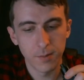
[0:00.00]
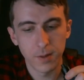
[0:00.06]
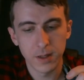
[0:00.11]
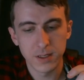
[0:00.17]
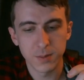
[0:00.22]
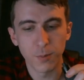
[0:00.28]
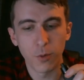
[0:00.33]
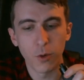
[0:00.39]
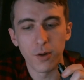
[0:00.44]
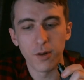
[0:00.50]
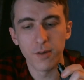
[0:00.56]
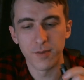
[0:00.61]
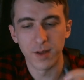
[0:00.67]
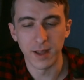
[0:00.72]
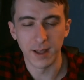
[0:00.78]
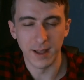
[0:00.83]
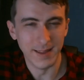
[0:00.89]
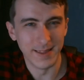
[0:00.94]
It's more of
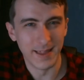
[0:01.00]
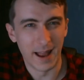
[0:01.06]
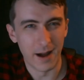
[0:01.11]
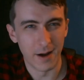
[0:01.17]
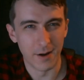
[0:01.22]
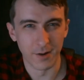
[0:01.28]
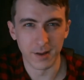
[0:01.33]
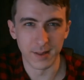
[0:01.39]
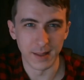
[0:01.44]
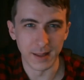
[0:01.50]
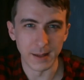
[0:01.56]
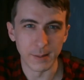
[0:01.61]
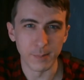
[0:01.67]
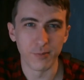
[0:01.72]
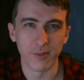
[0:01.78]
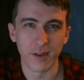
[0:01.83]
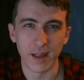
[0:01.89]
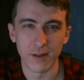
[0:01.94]
like a dark,
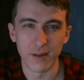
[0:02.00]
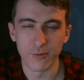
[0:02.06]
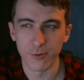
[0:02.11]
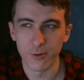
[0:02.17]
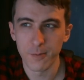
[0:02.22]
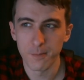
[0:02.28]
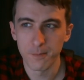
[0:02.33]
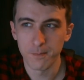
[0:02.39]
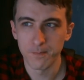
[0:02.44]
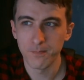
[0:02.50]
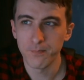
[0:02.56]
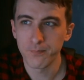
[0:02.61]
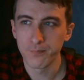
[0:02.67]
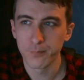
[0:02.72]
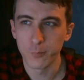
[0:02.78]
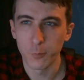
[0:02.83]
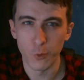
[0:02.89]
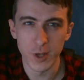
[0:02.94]
deep flavour.
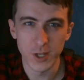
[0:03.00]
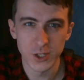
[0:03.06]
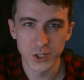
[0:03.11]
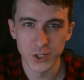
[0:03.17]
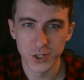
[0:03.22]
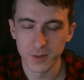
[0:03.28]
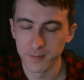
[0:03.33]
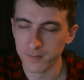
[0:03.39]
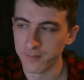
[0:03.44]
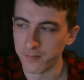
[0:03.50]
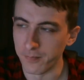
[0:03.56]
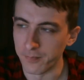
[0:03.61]
Rich.